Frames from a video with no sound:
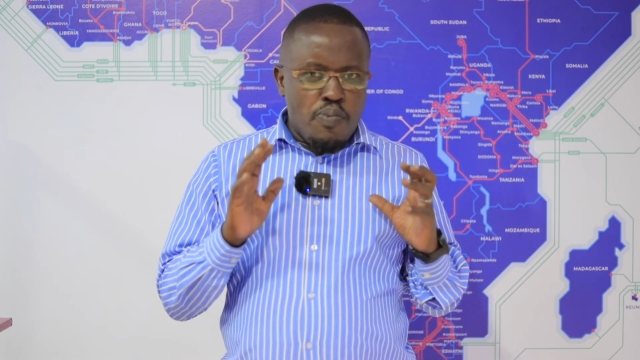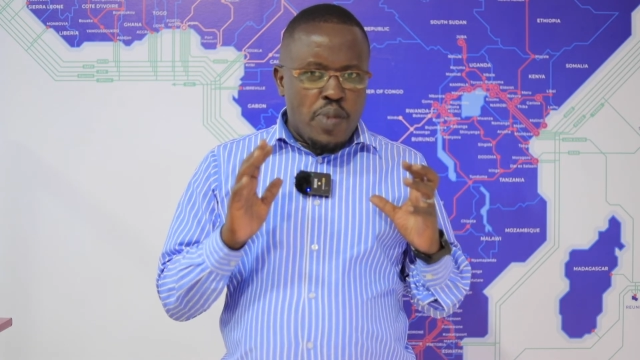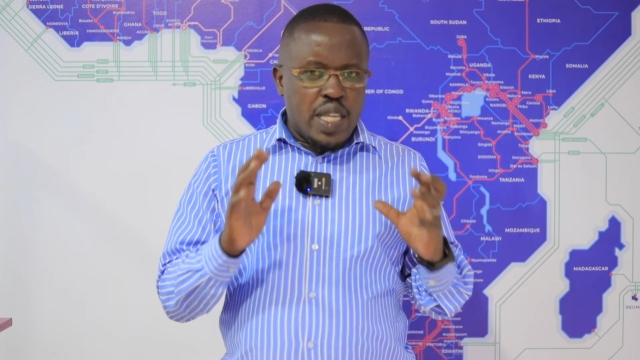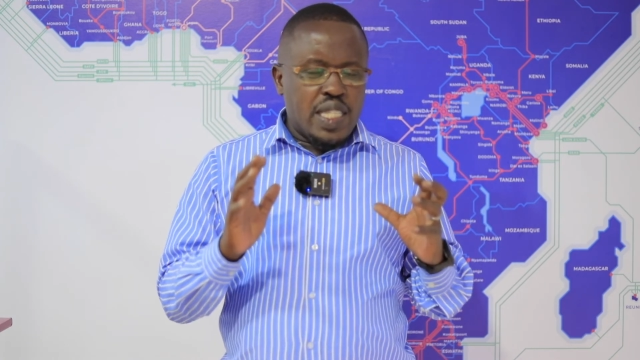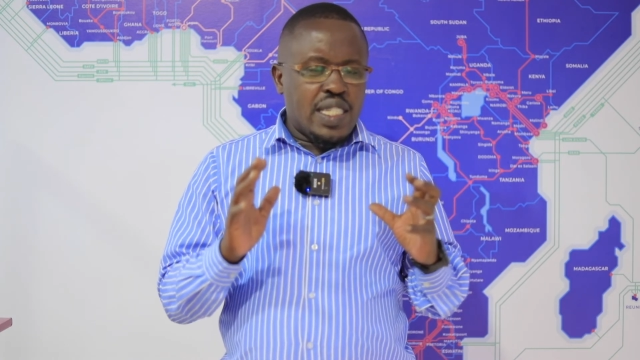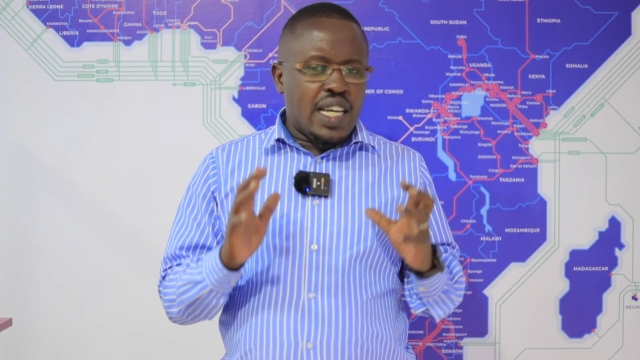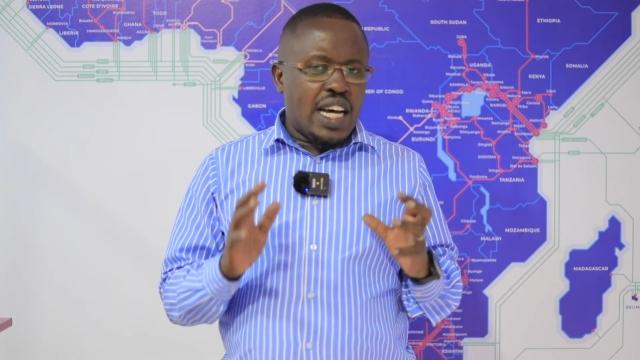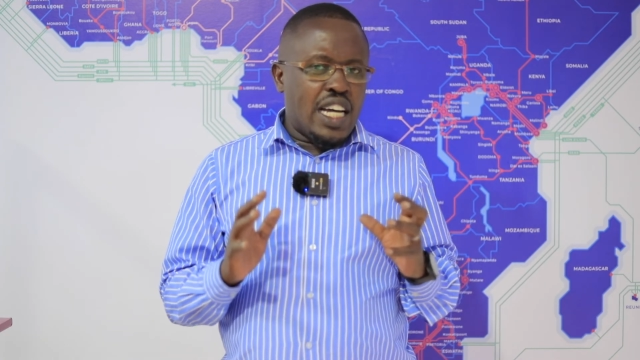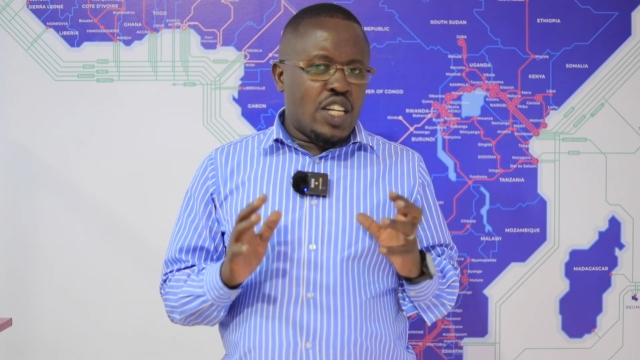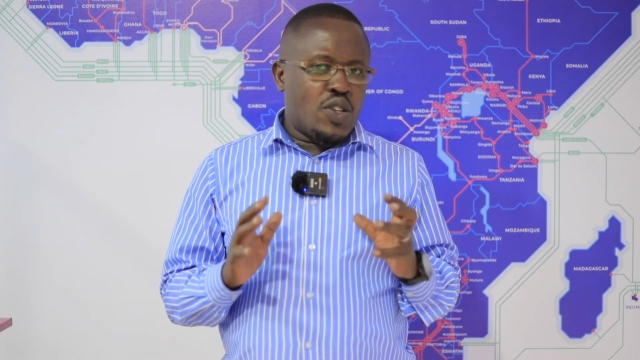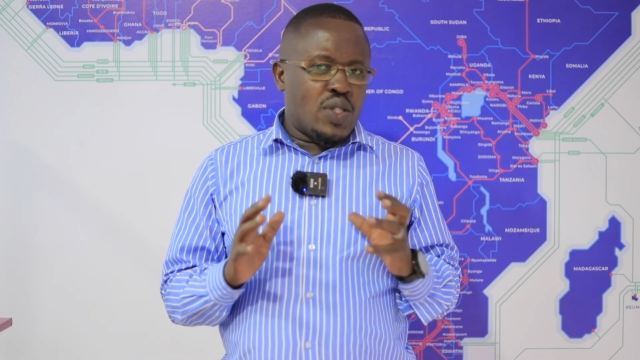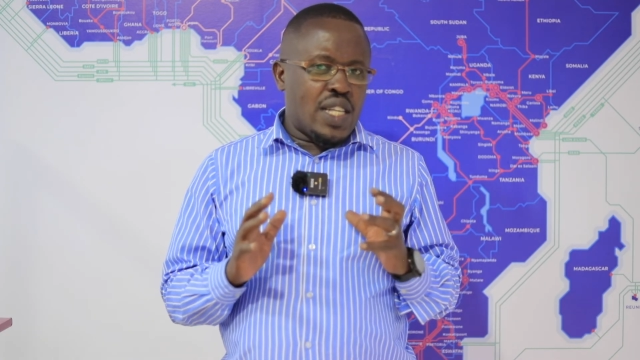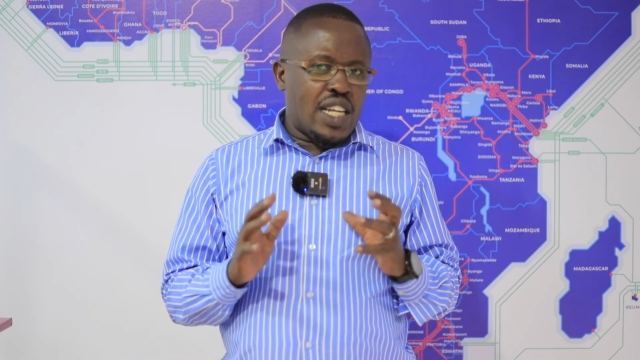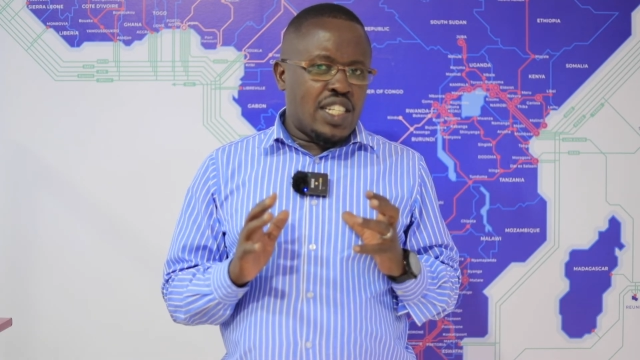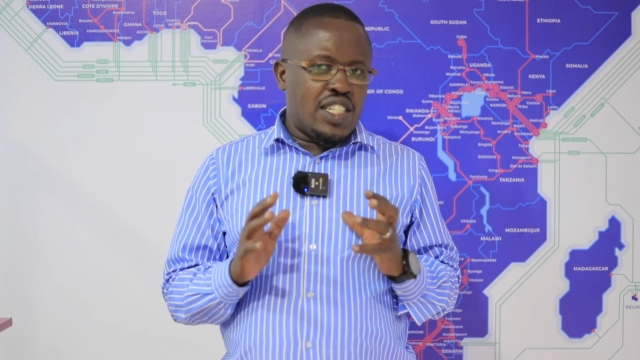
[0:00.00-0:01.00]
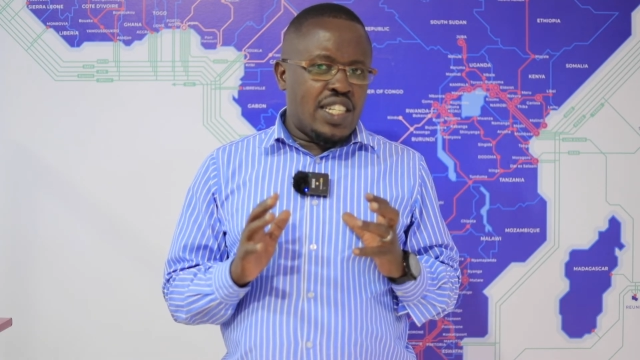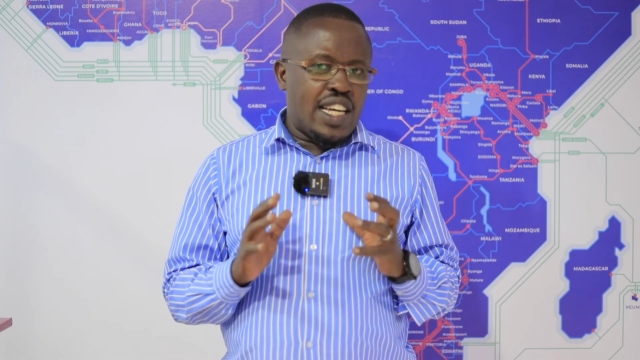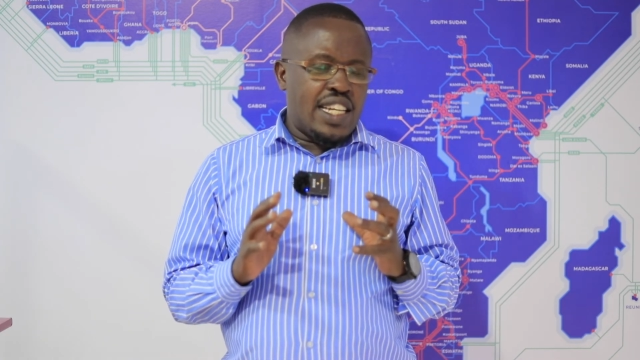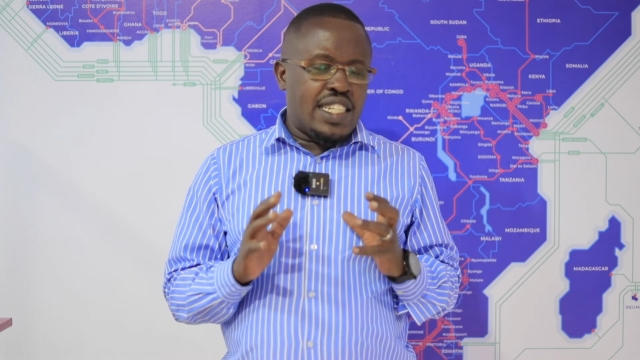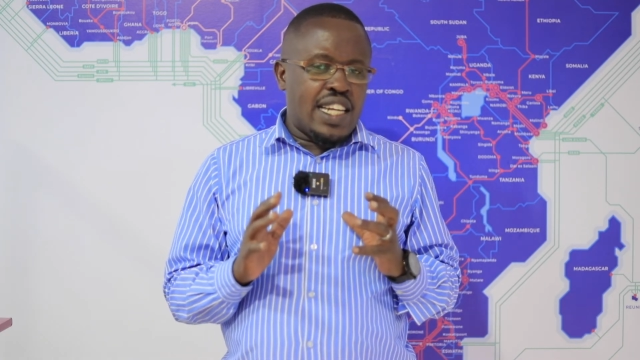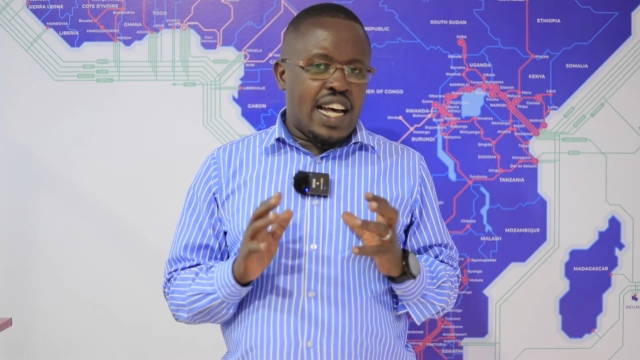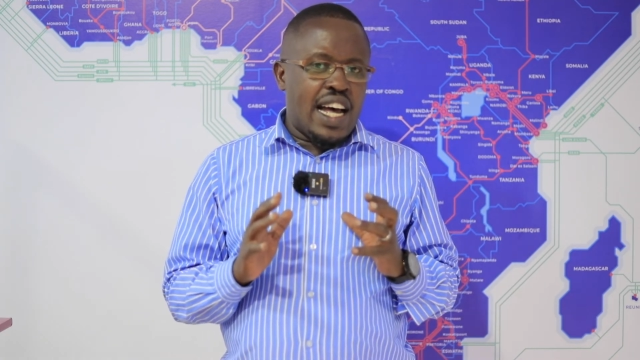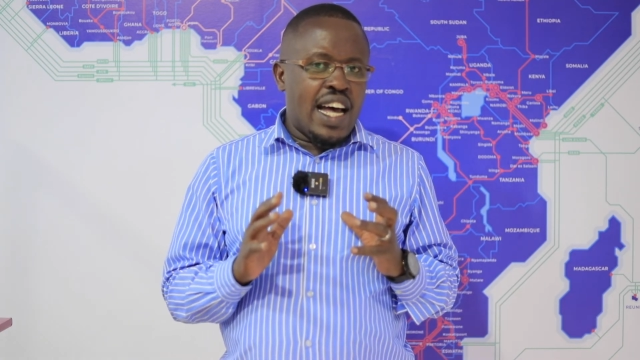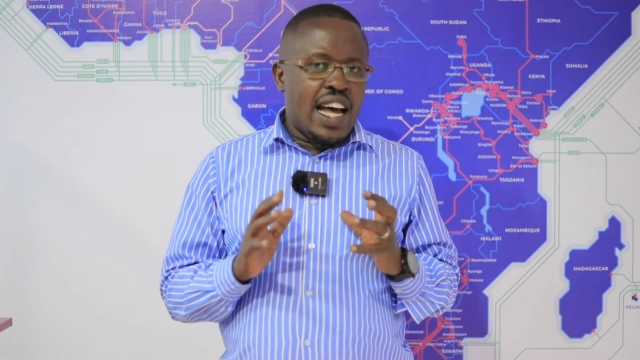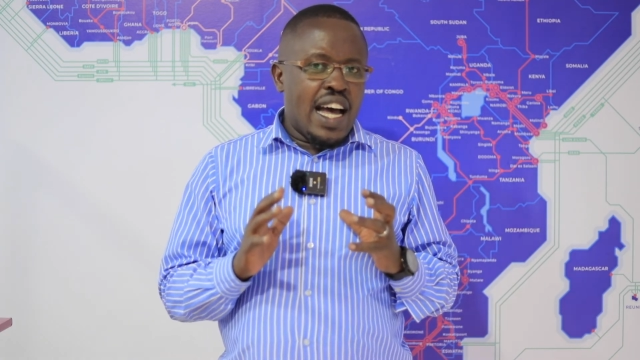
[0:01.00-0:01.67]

best handle such data